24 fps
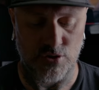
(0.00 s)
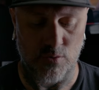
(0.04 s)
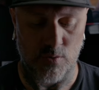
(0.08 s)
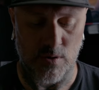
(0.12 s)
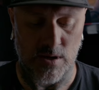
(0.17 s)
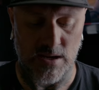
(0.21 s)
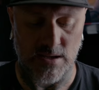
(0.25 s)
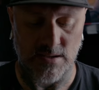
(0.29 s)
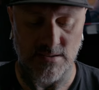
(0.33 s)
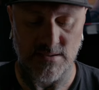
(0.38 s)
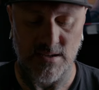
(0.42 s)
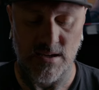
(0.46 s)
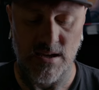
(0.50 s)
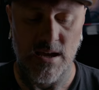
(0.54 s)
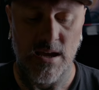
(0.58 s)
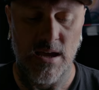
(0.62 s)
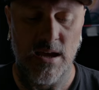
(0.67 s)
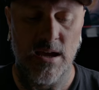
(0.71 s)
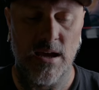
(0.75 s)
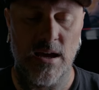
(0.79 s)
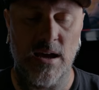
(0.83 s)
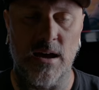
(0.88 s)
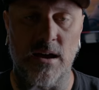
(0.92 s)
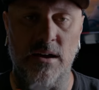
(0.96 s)
weddings,
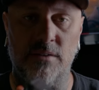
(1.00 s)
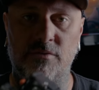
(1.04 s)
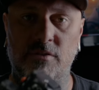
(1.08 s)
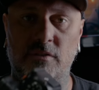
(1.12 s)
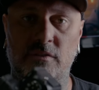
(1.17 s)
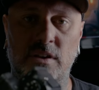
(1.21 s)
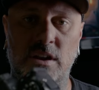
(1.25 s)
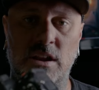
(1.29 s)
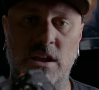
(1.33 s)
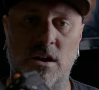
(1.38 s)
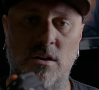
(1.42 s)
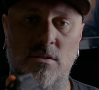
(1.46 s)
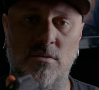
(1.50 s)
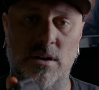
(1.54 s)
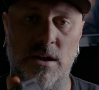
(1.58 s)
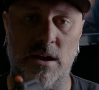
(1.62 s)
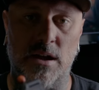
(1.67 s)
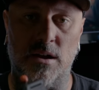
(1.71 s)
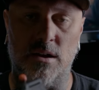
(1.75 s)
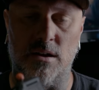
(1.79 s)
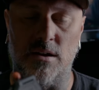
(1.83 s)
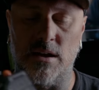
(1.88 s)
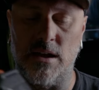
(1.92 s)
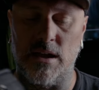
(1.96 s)
for video,
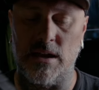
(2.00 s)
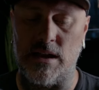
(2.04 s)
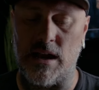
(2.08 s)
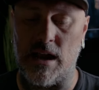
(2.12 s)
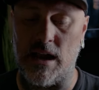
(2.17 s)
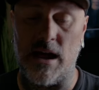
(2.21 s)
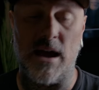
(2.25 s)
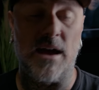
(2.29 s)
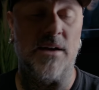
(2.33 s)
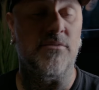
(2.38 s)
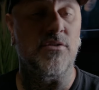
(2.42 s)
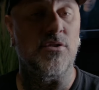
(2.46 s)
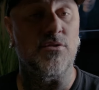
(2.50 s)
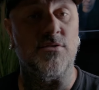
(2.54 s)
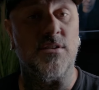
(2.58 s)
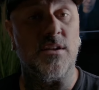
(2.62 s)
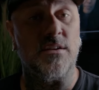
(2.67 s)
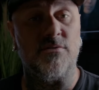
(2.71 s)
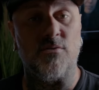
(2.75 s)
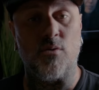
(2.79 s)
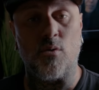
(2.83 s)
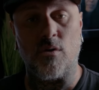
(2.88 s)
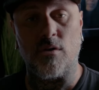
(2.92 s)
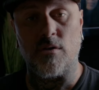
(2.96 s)
and I have used
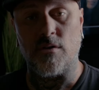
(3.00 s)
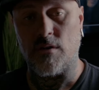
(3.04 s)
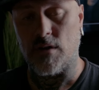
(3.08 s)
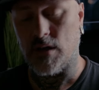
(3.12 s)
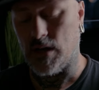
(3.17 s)
it for